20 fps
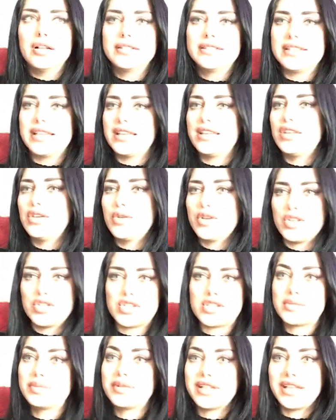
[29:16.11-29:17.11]
Like, you can
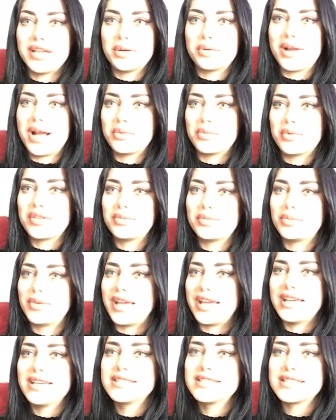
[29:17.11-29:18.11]
just play around with
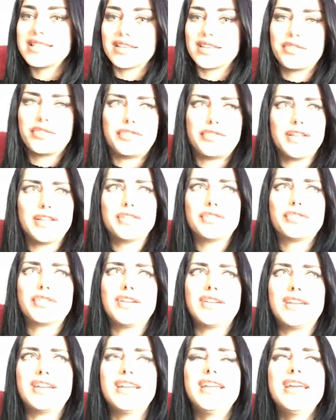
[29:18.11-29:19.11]
wigs. Like, feel free
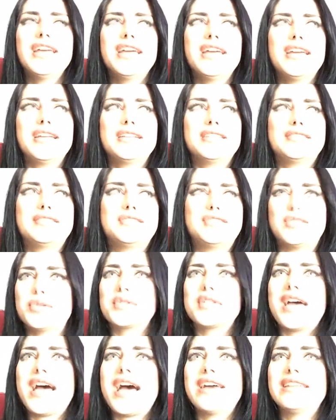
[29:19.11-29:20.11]
to do
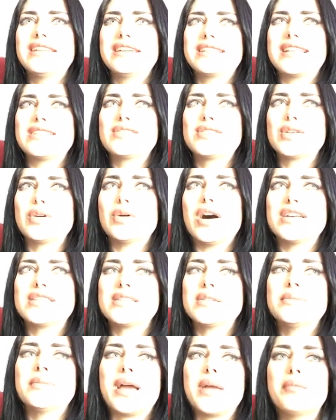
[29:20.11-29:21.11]
that. Like, that's so
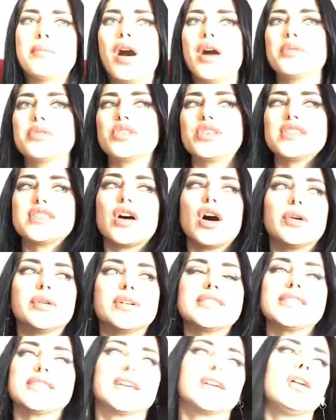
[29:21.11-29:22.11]
awesome. My mom, she's
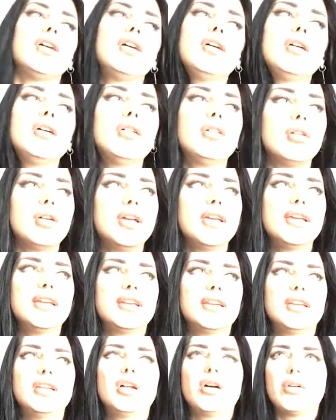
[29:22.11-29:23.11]
always like, oh,
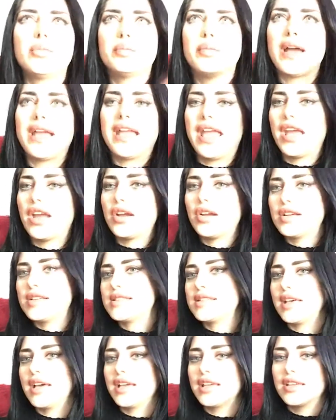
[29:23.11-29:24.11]
my hair is
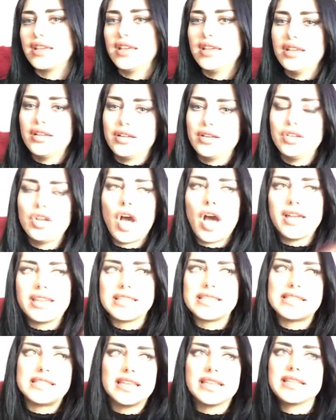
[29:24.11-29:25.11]
like not as
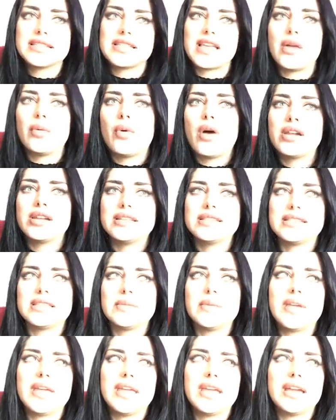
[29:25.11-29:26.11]
thick as I want it to
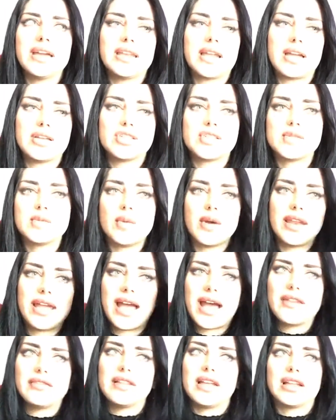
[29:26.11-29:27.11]
be, and I just want to
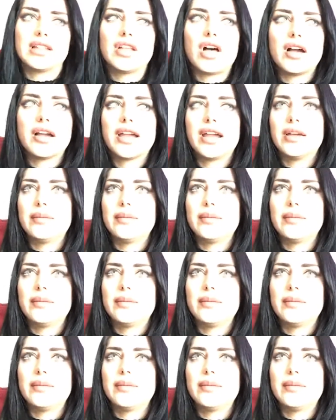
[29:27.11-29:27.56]
have like long hair.